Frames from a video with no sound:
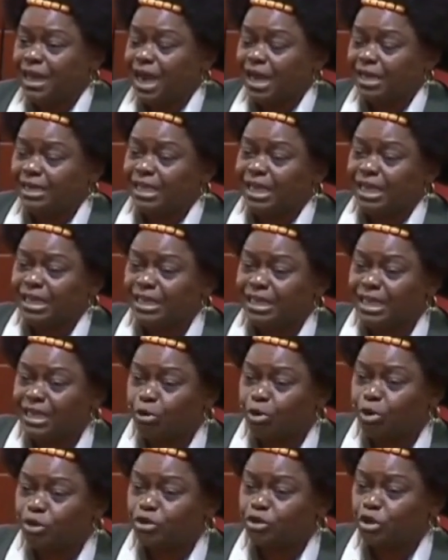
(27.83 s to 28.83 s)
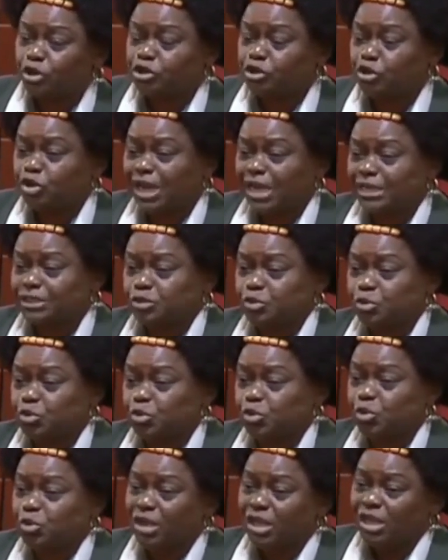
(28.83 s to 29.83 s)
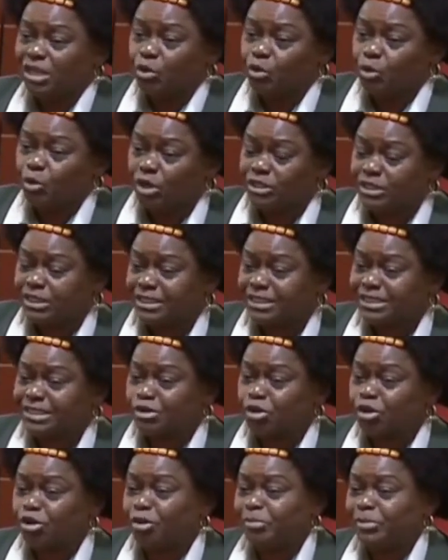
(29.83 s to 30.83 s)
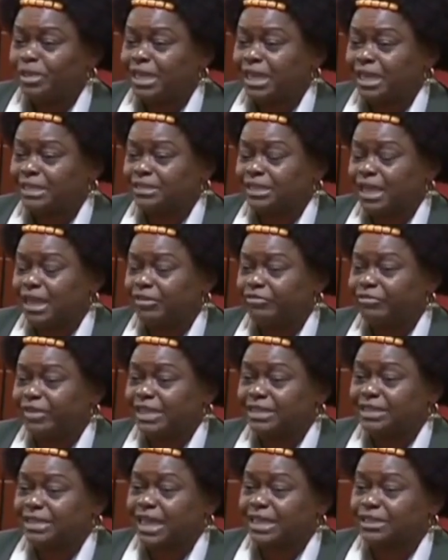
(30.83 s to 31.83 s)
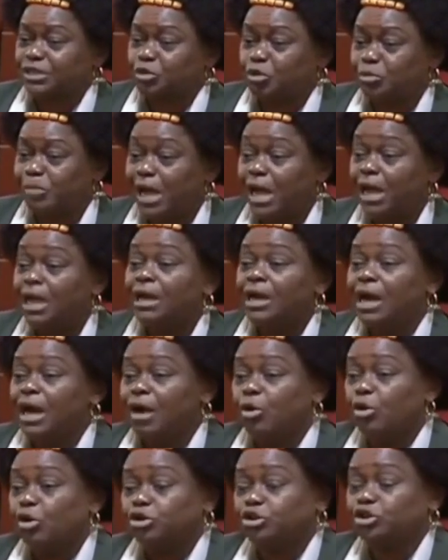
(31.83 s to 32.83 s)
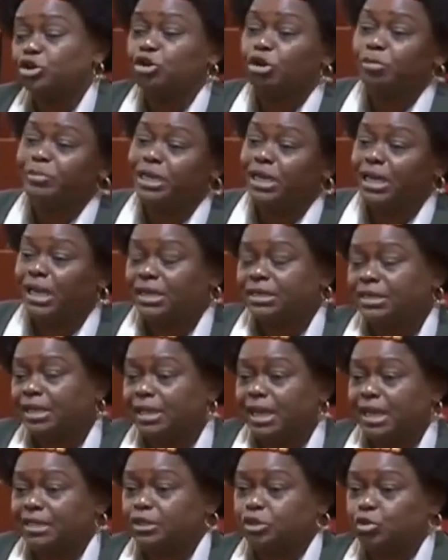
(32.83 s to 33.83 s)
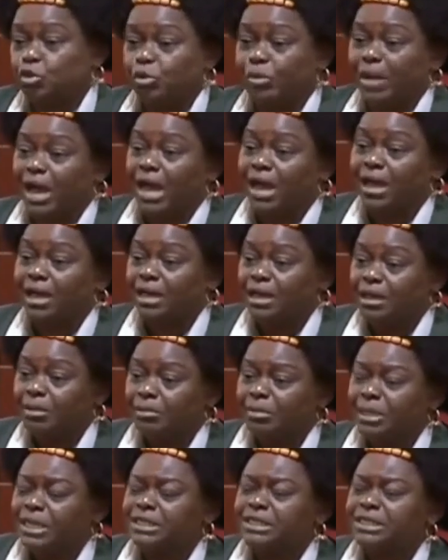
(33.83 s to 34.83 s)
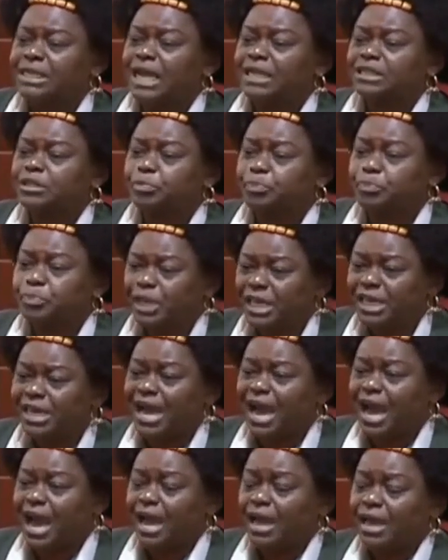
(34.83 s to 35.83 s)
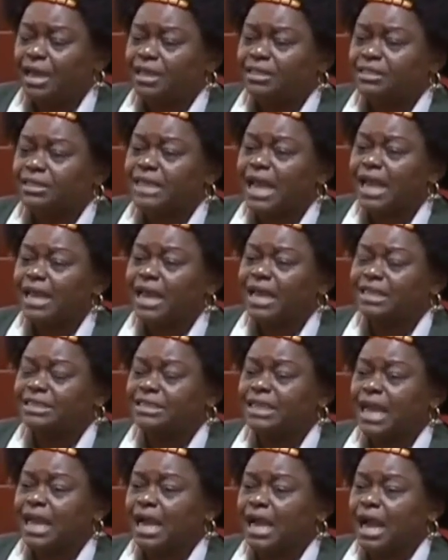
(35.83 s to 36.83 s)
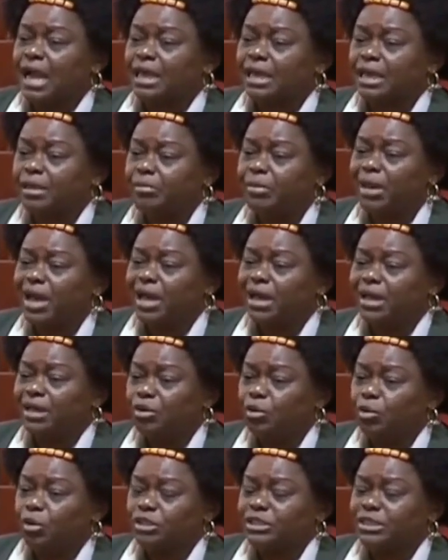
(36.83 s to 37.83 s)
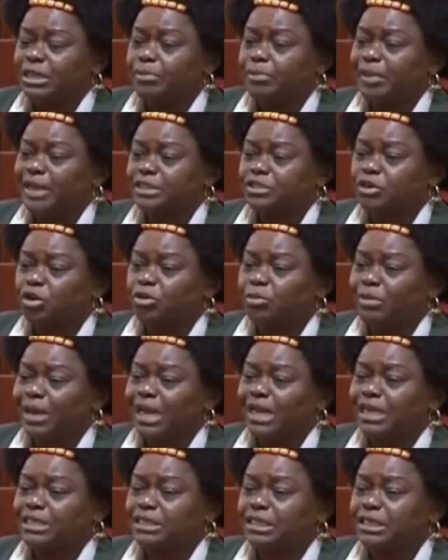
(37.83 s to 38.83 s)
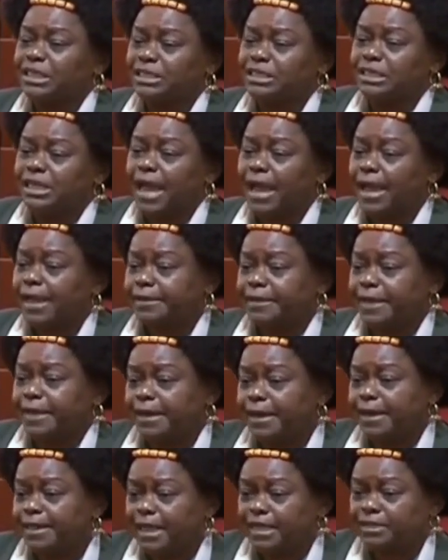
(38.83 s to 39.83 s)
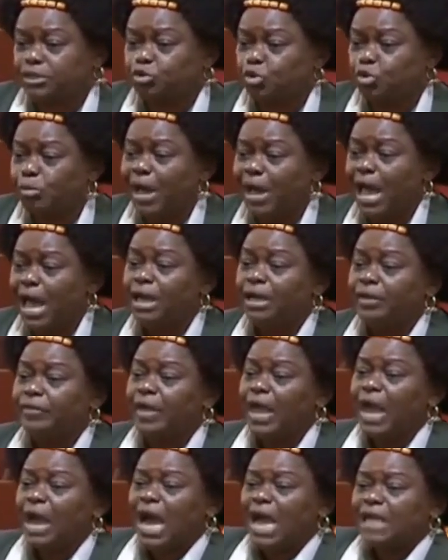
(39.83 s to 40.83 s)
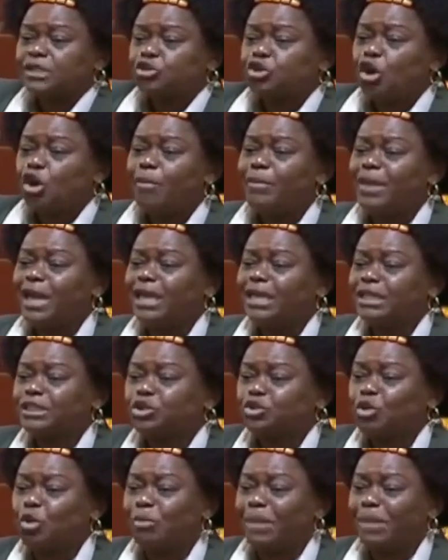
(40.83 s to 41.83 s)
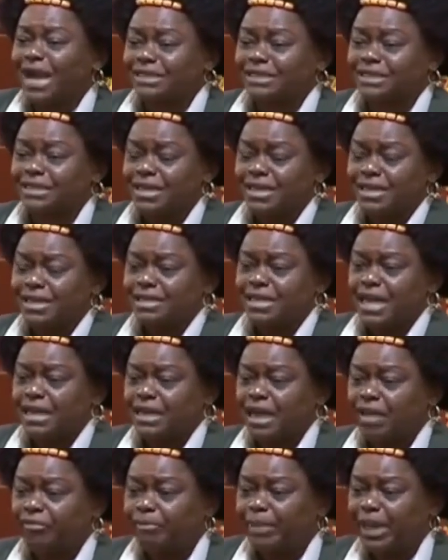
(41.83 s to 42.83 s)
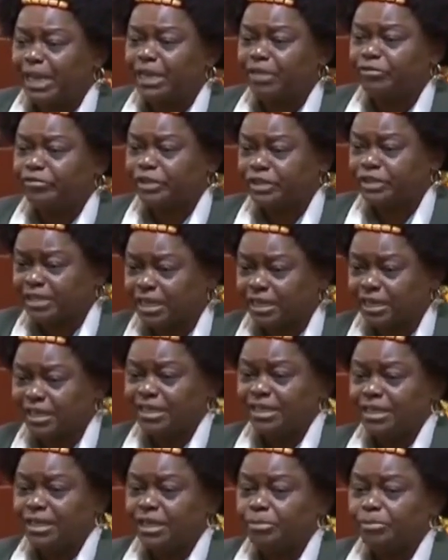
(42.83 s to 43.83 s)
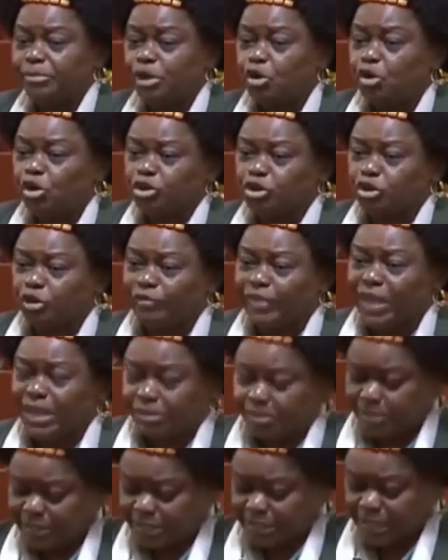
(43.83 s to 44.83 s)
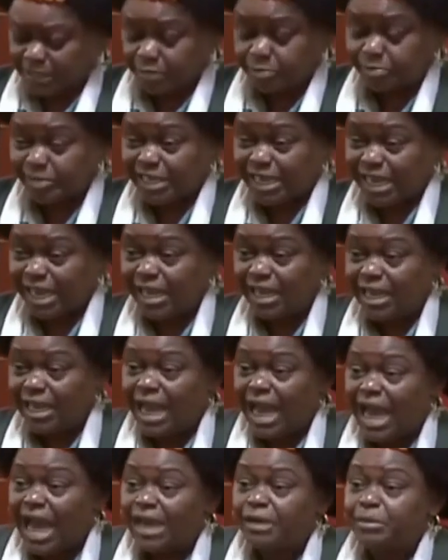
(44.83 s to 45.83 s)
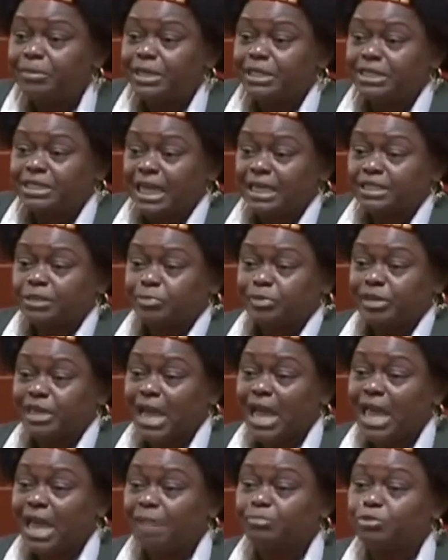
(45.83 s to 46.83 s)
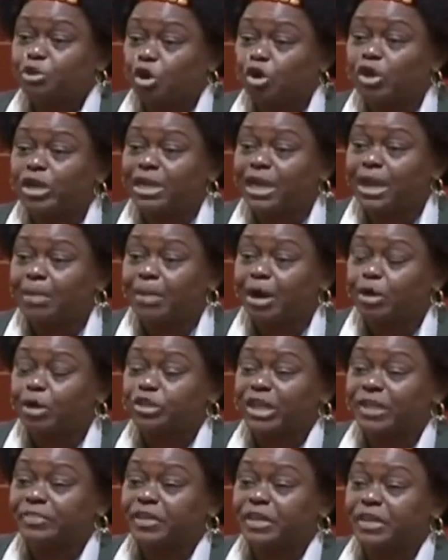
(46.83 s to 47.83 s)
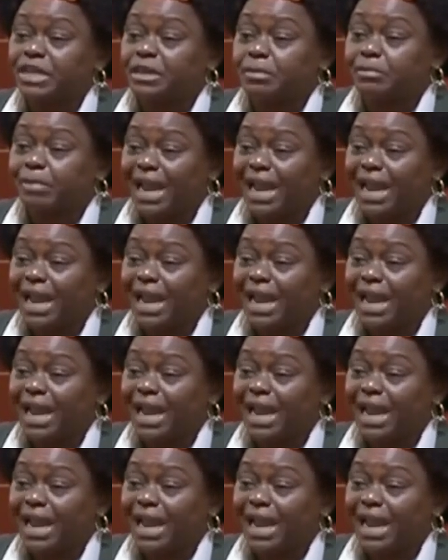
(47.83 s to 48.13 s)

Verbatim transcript: And then there was also Kasuku, who was his economic advisor, Asuba. I was nominated as Asuba. Mr. Speaker, Silas Jakakimba was the person managing his diary, another Asuba. There are so many Subas that have benefited because of that, Mr. Speaker. And Mr. Speaker, I am talking about ethnic